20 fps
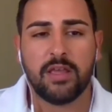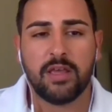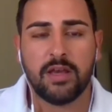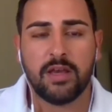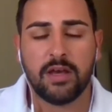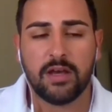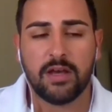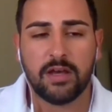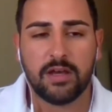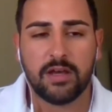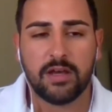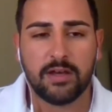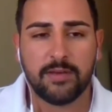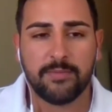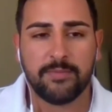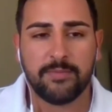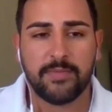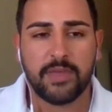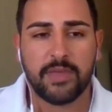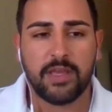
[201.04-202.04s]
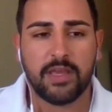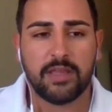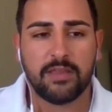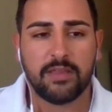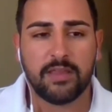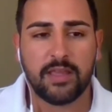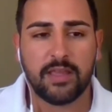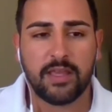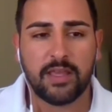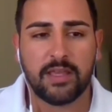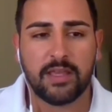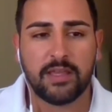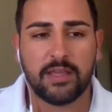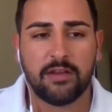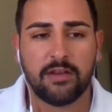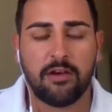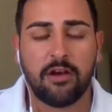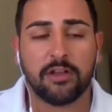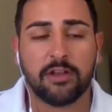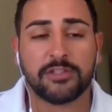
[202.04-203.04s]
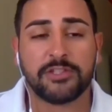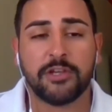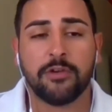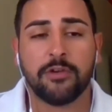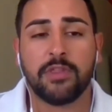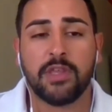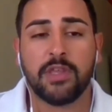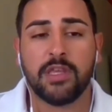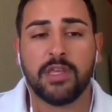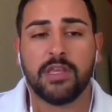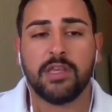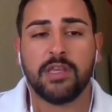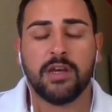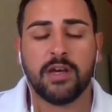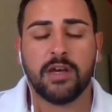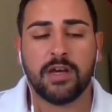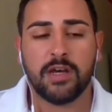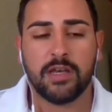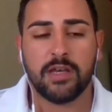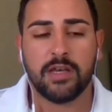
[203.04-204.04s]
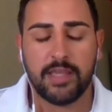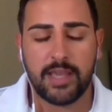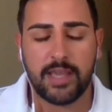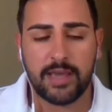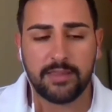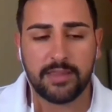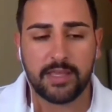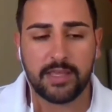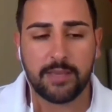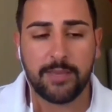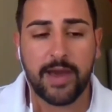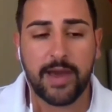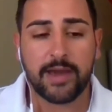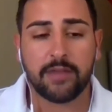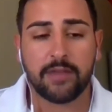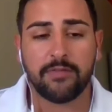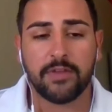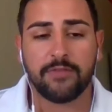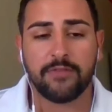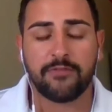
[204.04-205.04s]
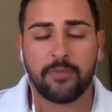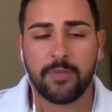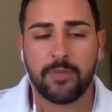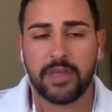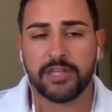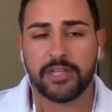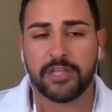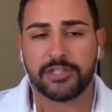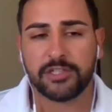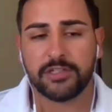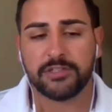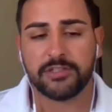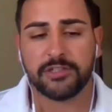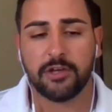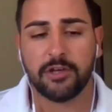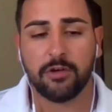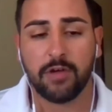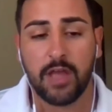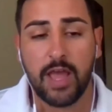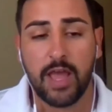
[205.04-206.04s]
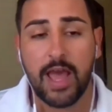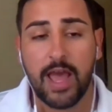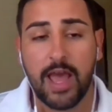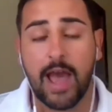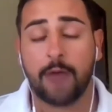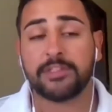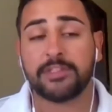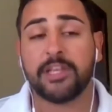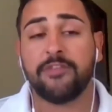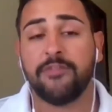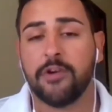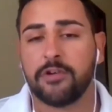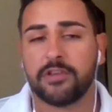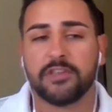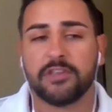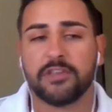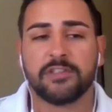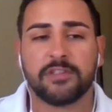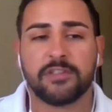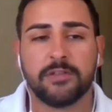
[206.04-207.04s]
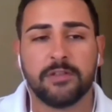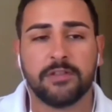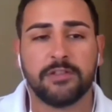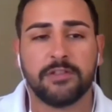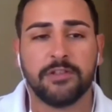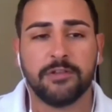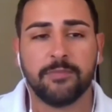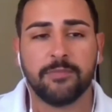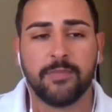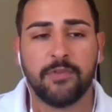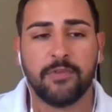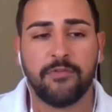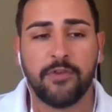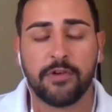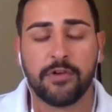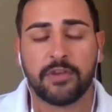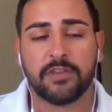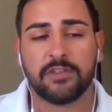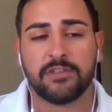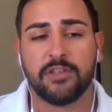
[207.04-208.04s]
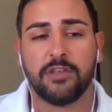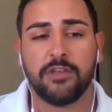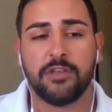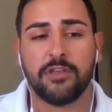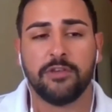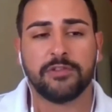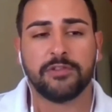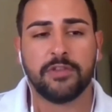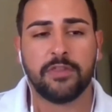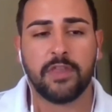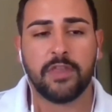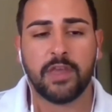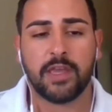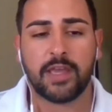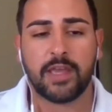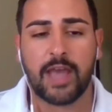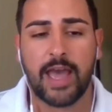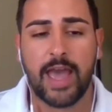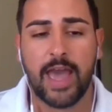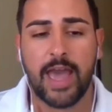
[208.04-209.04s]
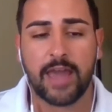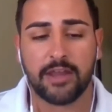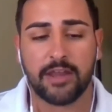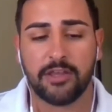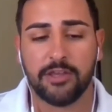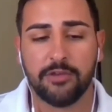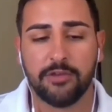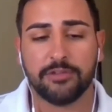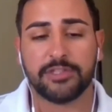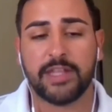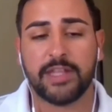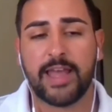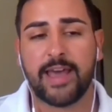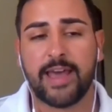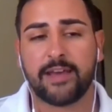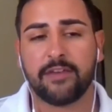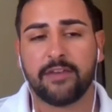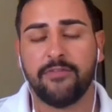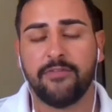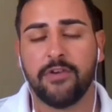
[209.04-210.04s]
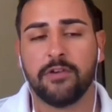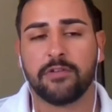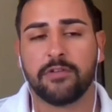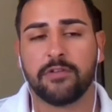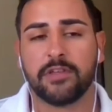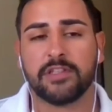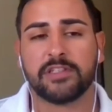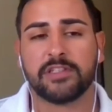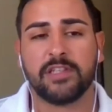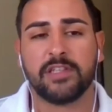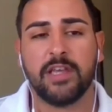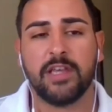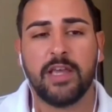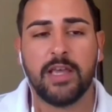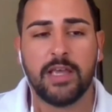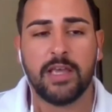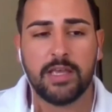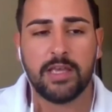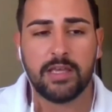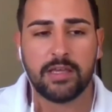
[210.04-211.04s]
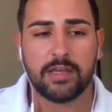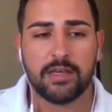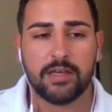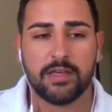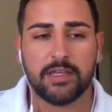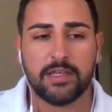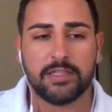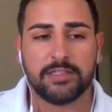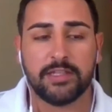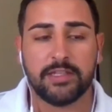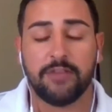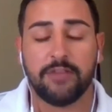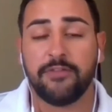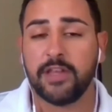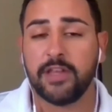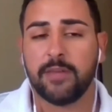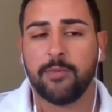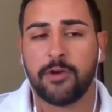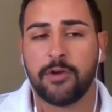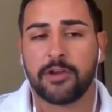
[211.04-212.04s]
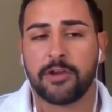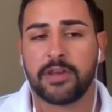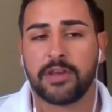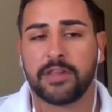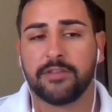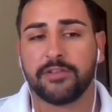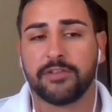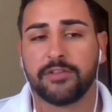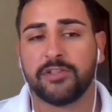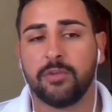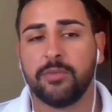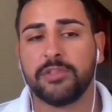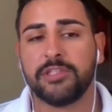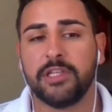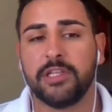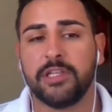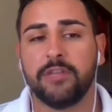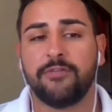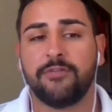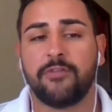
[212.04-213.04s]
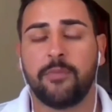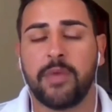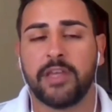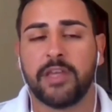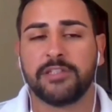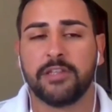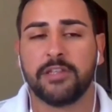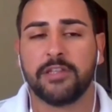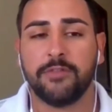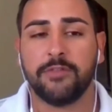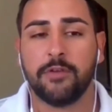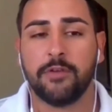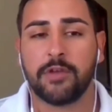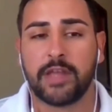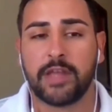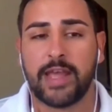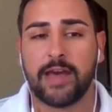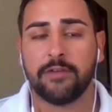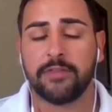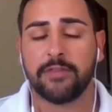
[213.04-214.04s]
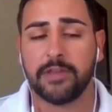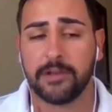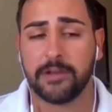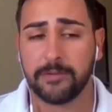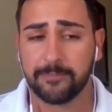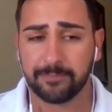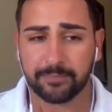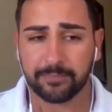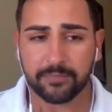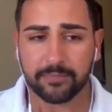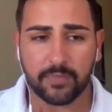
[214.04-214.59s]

And then also the amount of information. So I would say focus too. Focus is a huge thing. I had a huge lack of focus because in affiliate marketing, there's so much information that's floating out there.